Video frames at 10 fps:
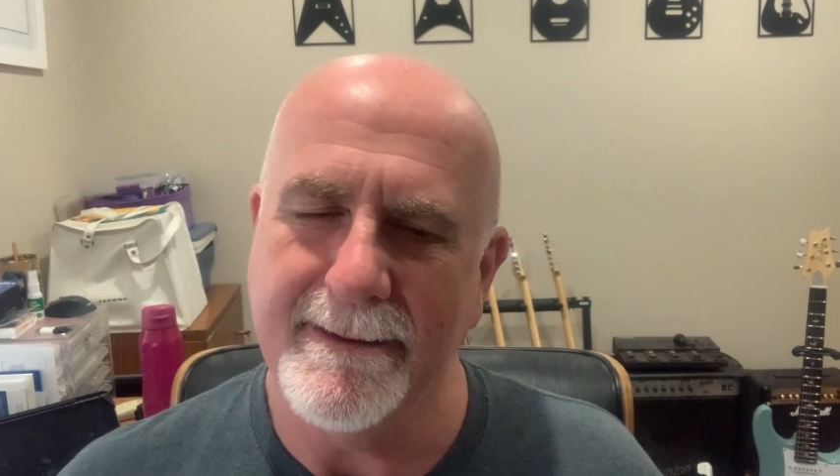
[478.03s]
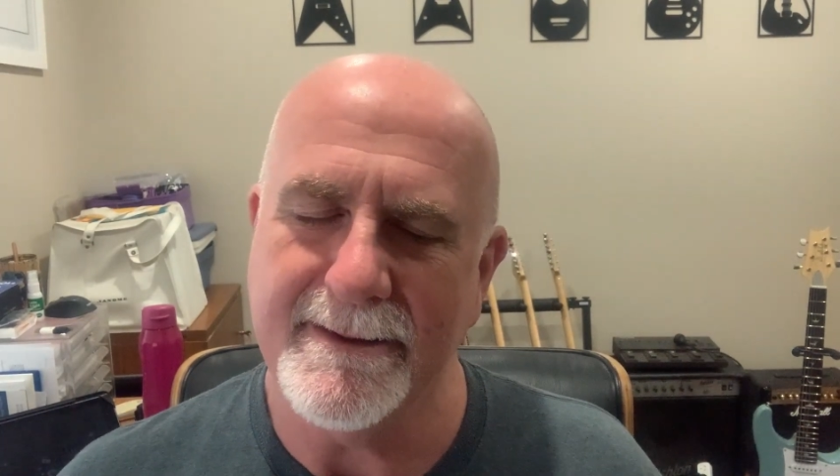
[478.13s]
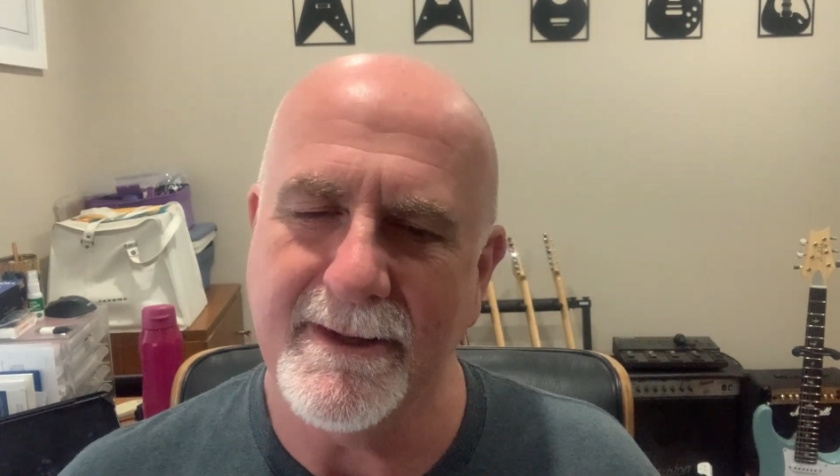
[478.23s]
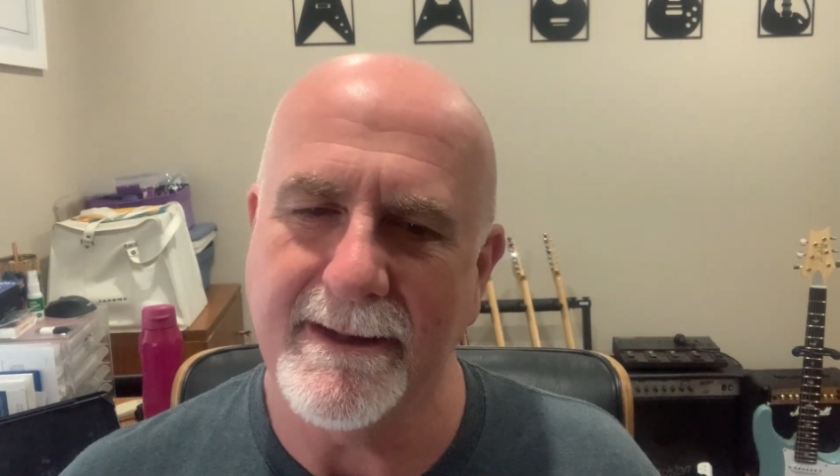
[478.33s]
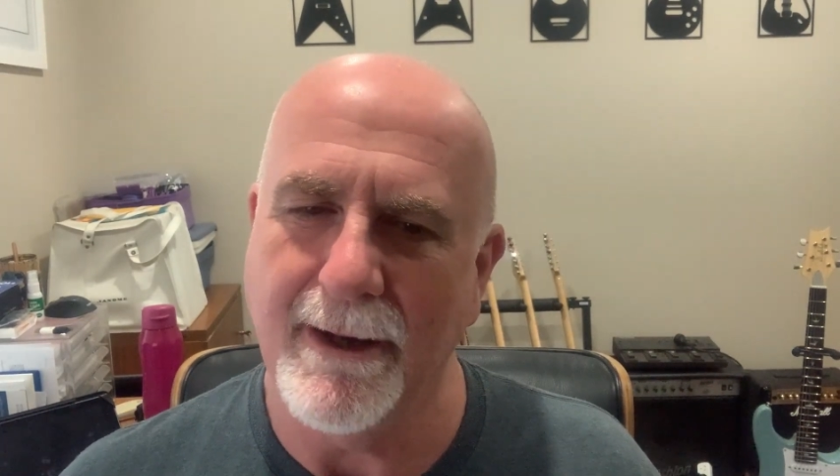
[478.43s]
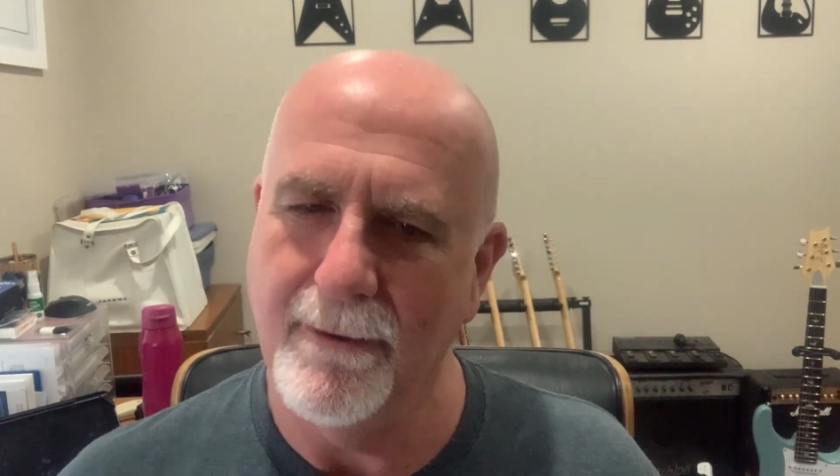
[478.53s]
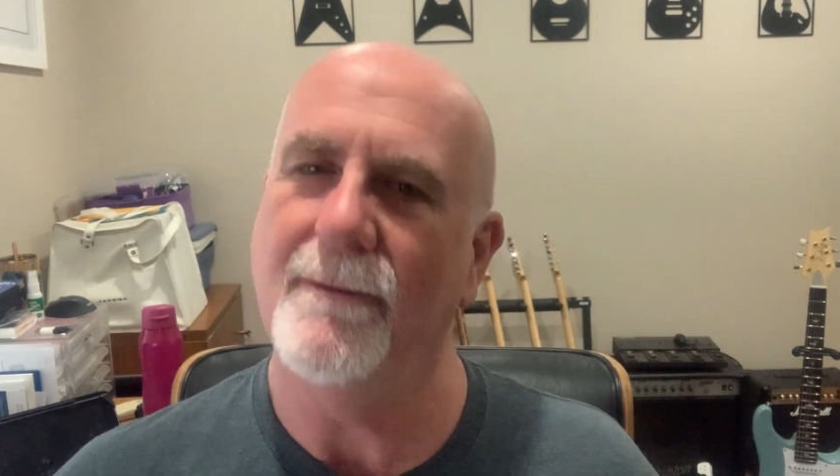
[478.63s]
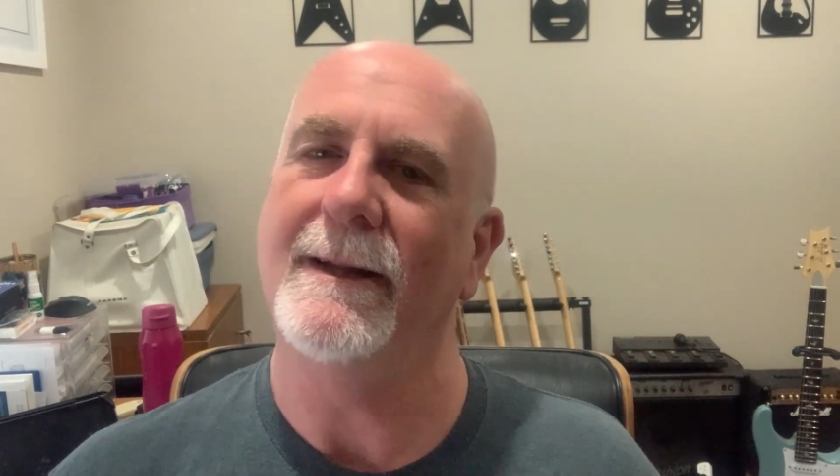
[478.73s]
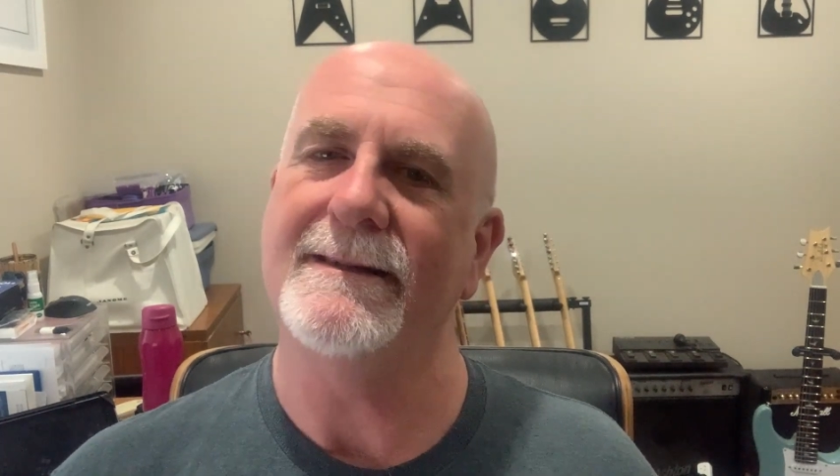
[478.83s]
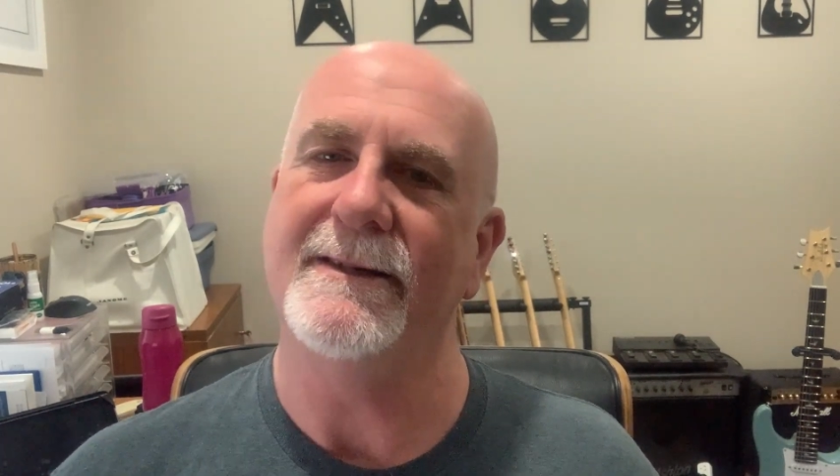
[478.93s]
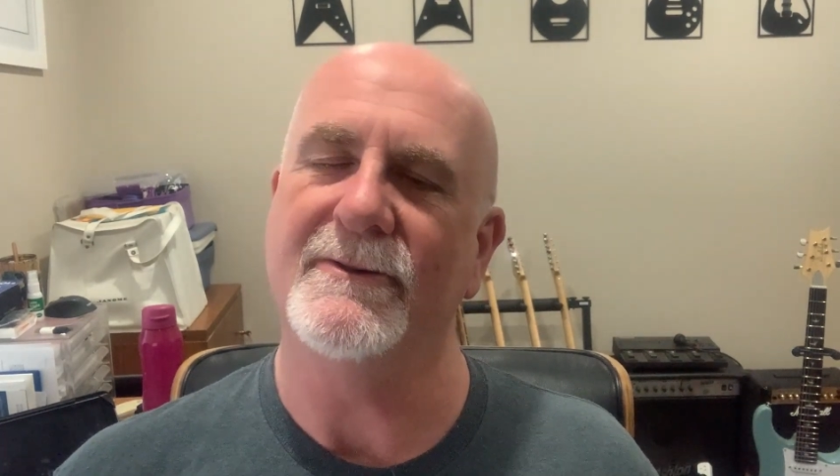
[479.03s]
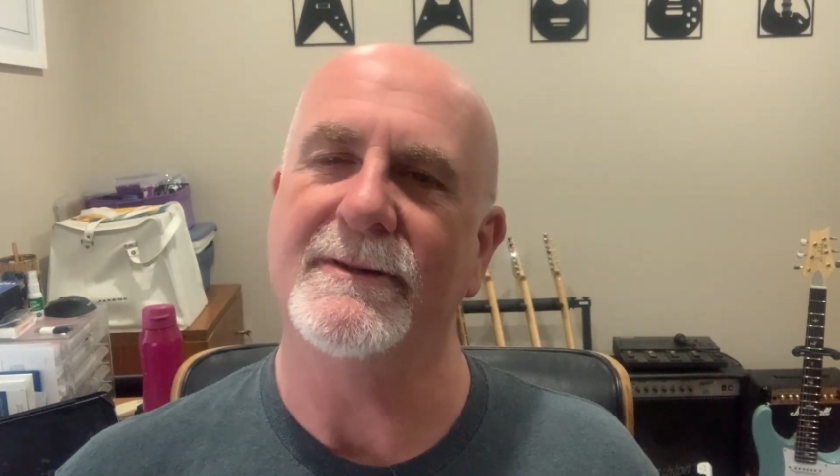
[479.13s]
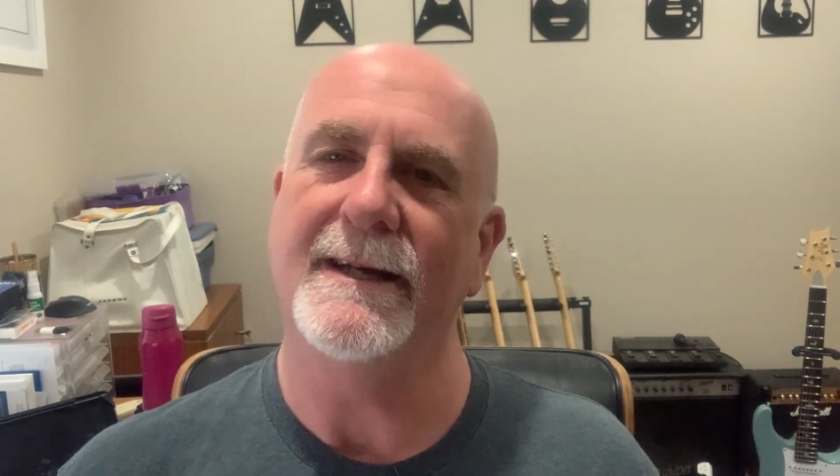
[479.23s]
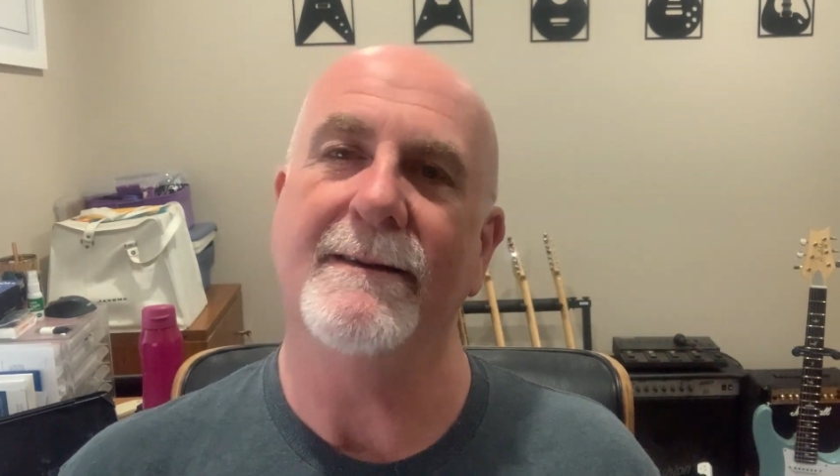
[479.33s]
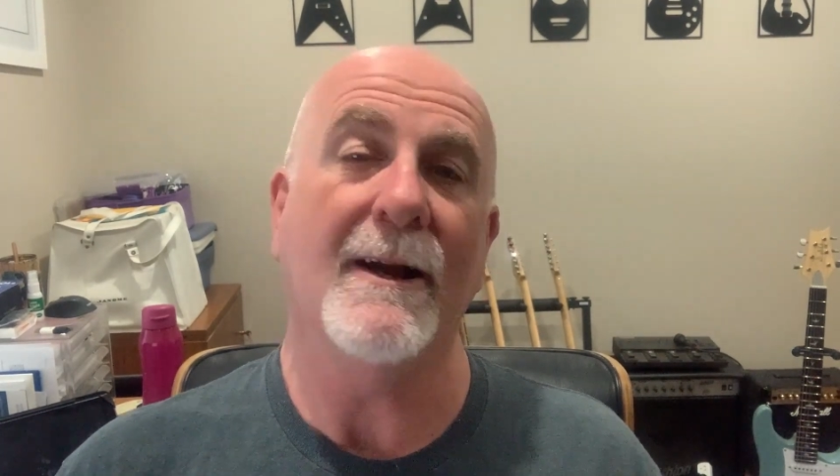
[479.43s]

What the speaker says: to sort of go, oh, that's interesting.